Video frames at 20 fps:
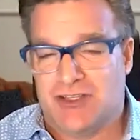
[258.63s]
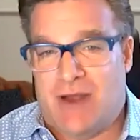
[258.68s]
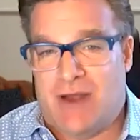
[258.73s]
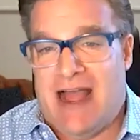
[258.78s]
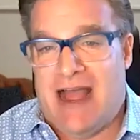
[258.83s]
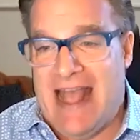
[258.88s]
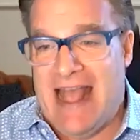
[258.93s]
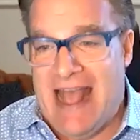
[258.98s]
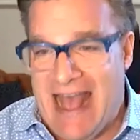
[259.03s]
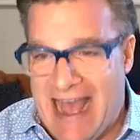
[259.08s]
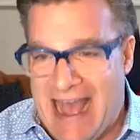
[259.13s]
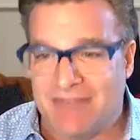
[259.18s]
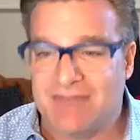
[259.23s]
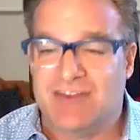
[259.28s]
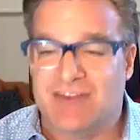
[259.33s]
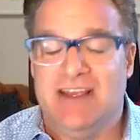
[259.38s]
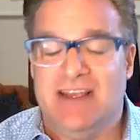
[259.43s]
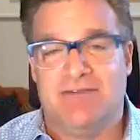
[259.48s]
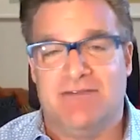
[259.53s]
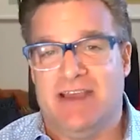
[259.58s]
So I have
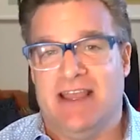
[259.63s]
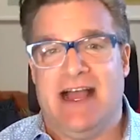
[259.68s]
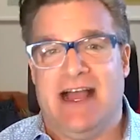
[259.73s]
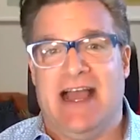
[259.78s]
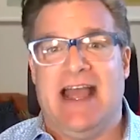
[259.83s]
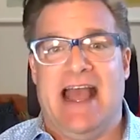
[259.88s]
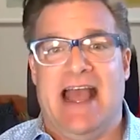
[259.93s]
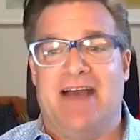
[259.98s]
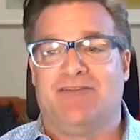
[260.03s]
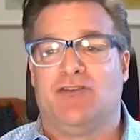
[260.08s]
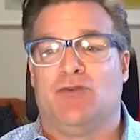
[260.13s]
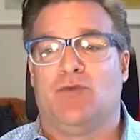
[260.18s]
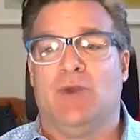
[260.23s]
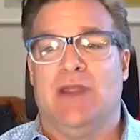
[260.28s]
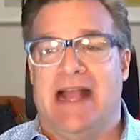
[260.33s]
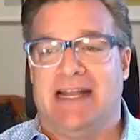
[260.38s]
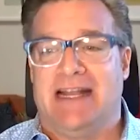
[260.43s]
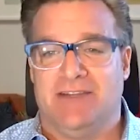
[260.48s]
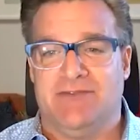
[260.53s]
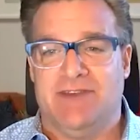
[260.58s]
to innovate. I have to
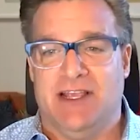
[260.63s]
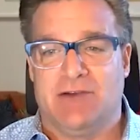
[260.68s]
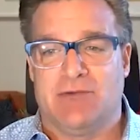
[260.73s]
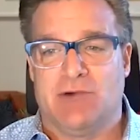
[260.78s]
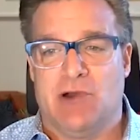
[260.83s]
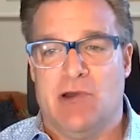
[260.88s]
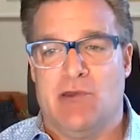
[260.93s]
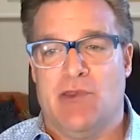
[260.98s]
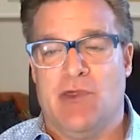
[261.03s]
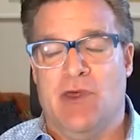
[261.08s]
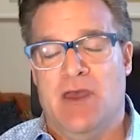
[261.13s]
reactivate growth.